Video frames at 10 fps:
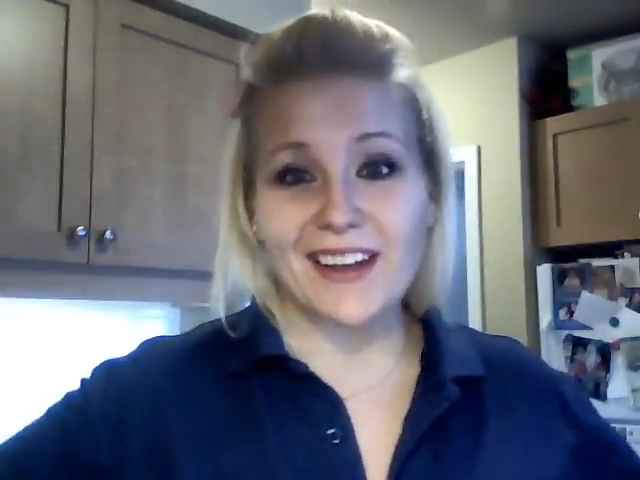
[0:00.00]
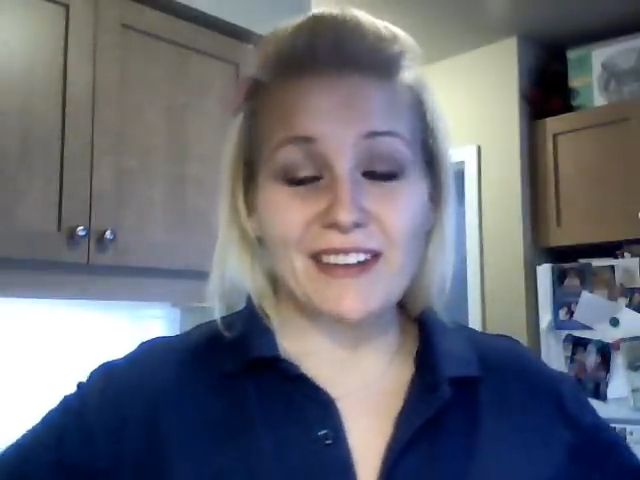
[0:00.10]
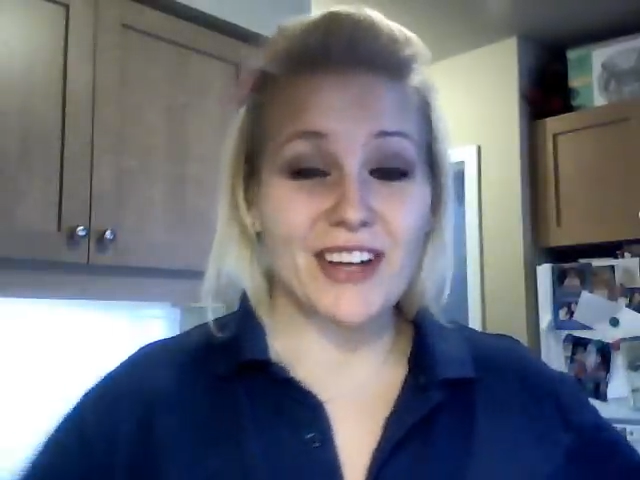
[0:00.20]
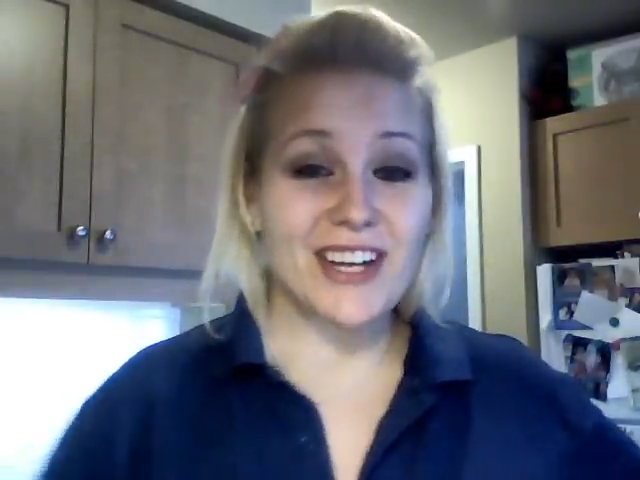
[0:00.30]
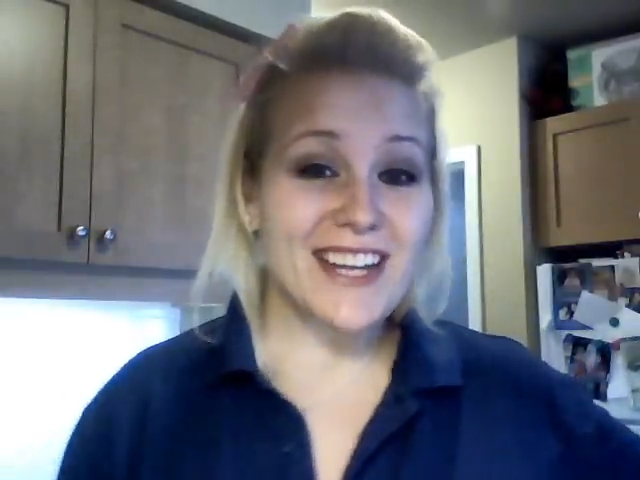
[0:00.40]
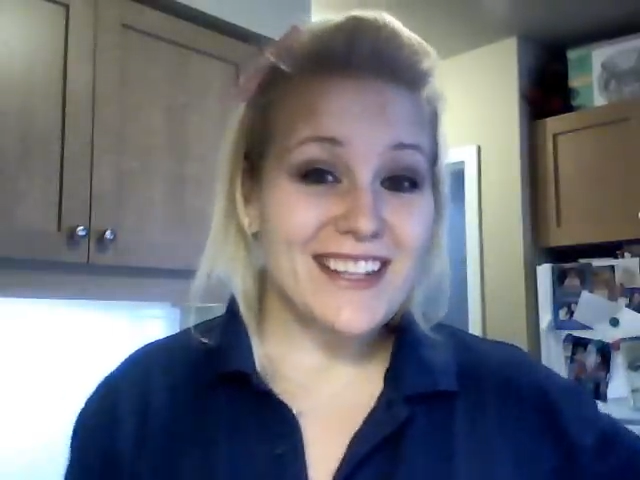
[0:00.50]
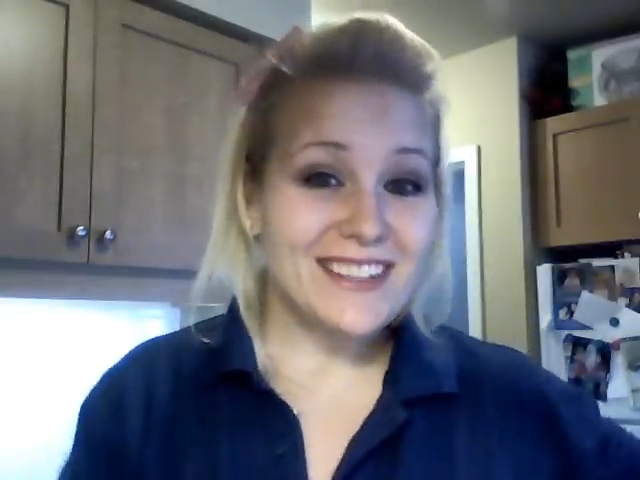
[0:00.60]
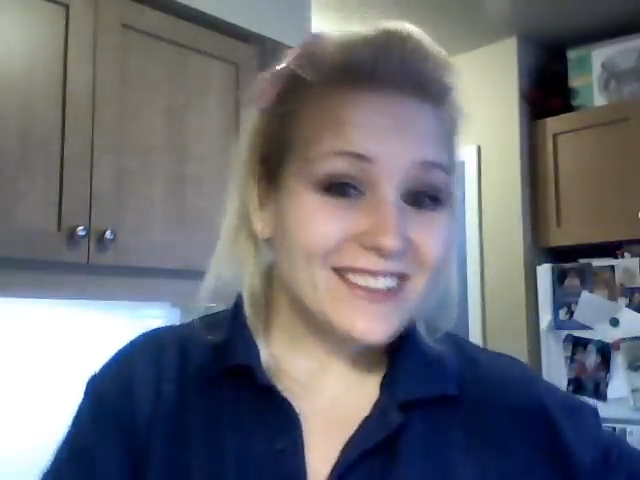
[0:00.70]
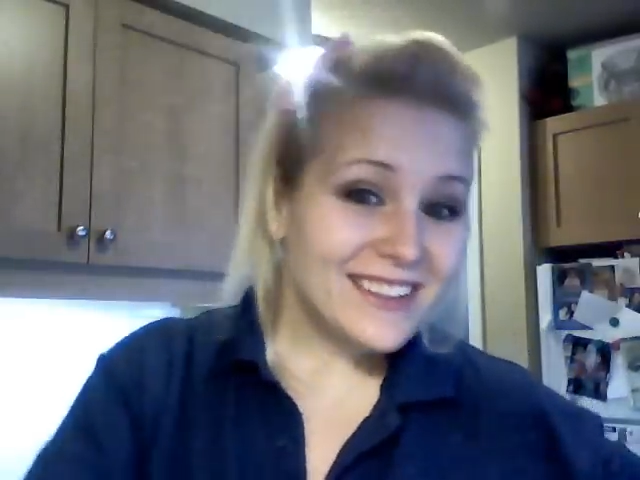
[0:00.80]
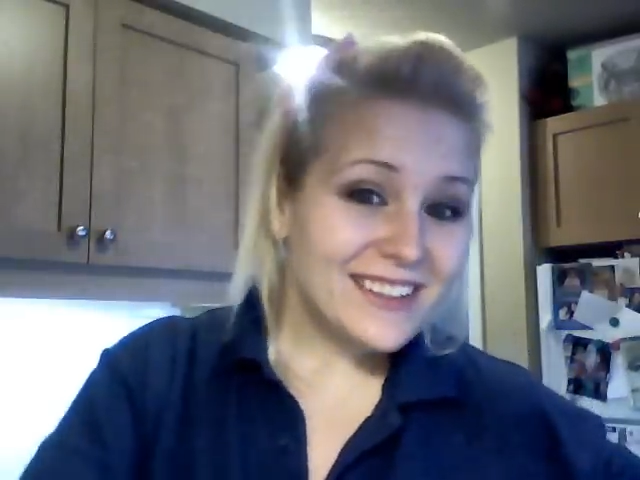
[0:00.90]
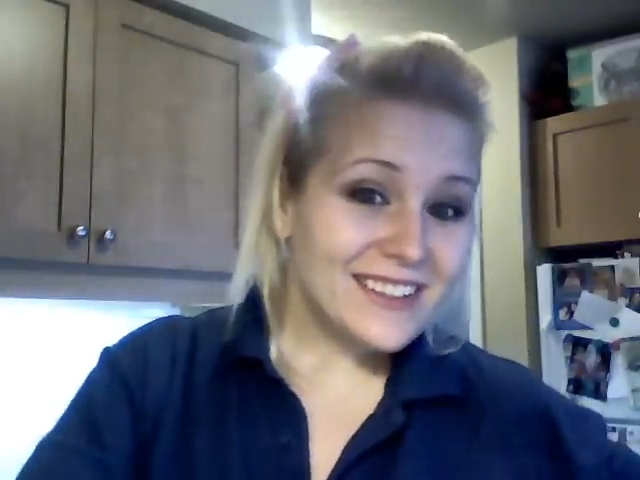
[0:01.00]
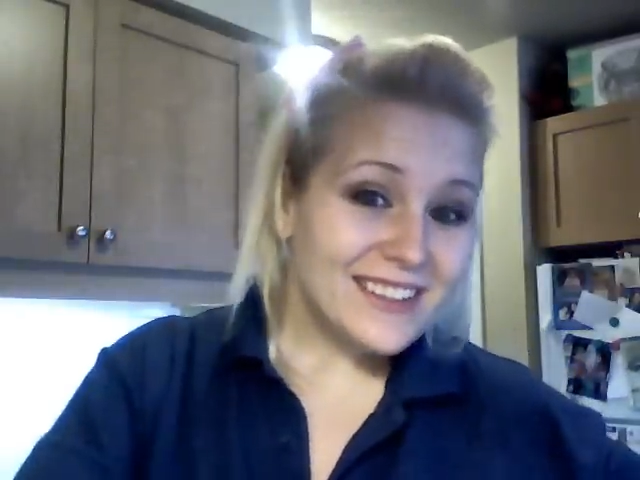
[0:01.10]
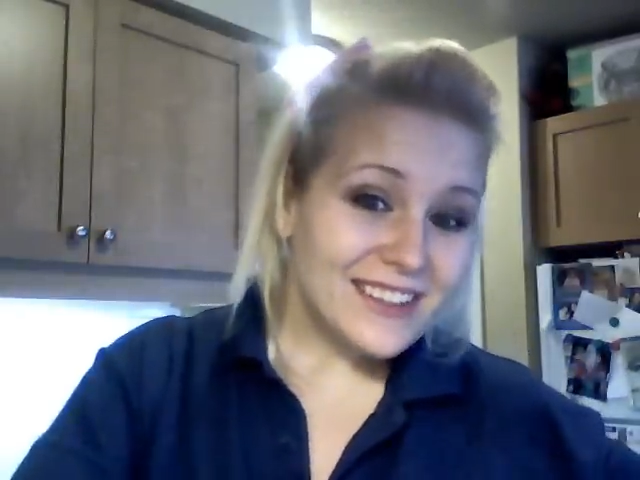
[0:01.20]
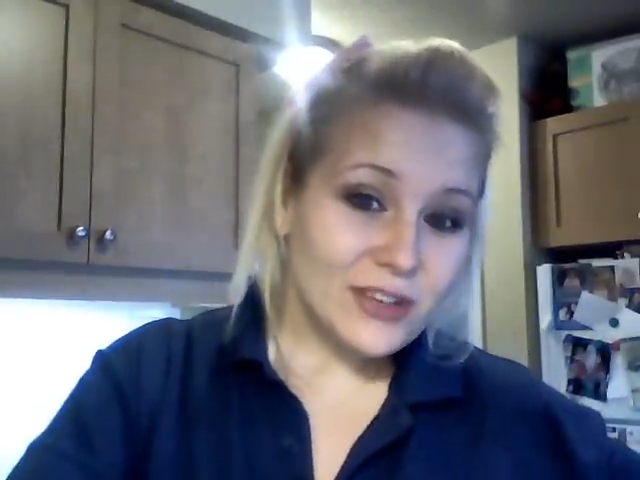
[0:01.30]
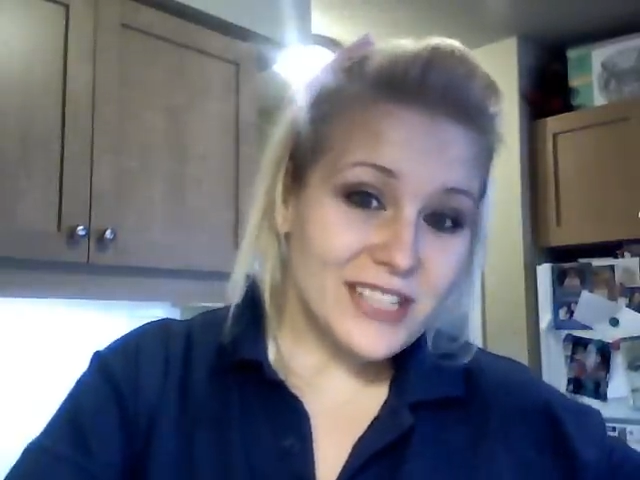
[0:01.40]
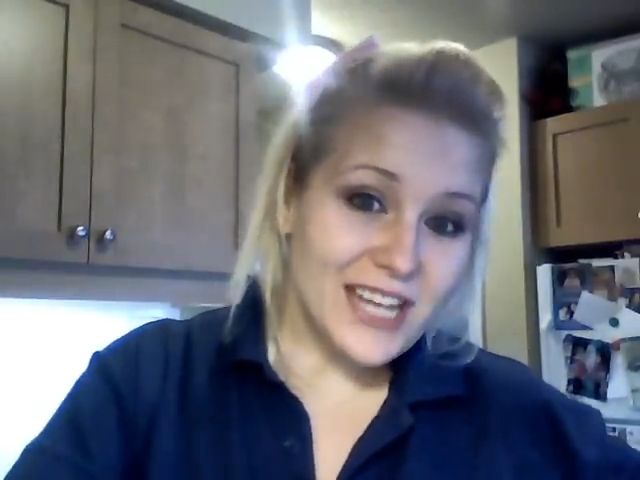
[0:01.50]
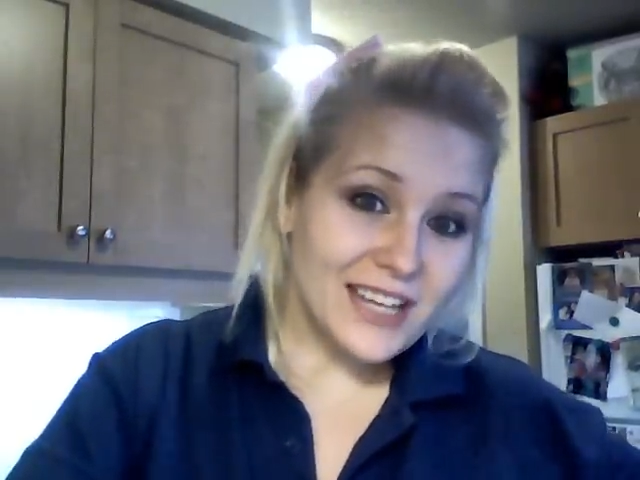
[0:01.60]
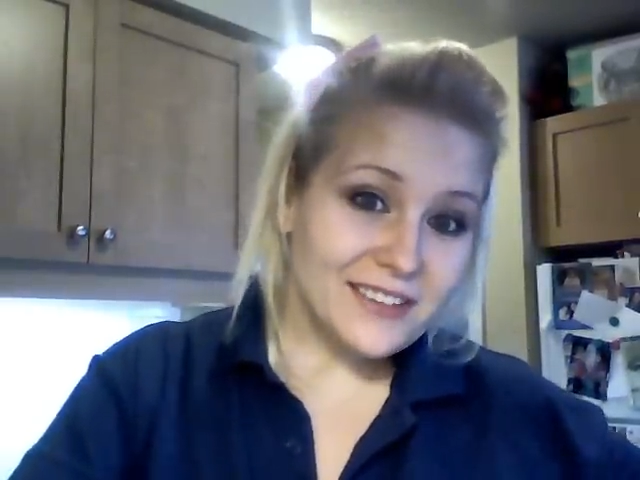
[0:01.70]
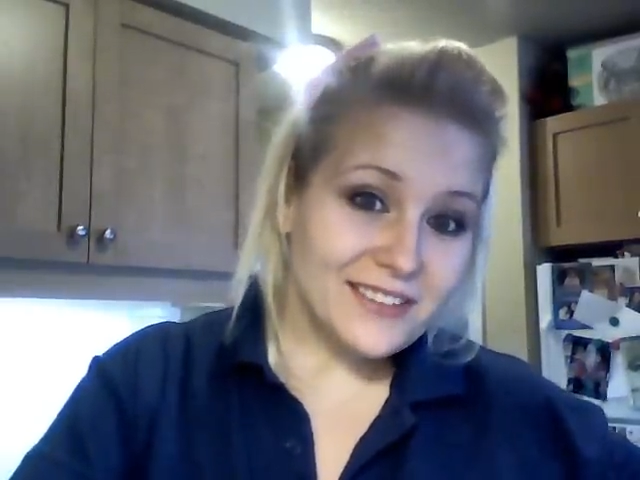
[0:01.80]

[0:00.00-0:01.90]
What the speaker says: have a great night, or day.